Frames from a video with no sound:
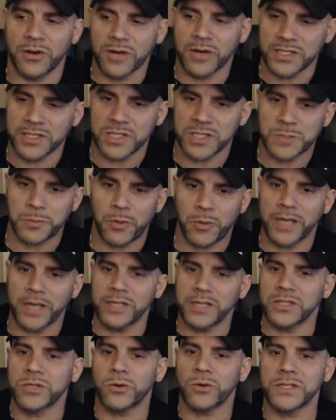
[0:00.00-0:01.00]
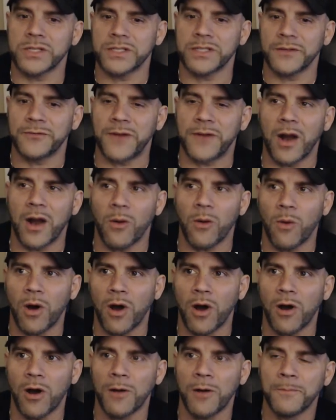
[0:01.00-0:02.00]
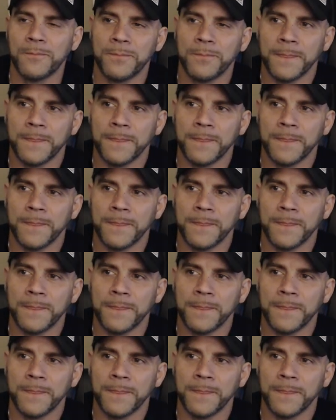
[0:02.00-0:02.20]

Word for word: because it's pointing towards the firewall,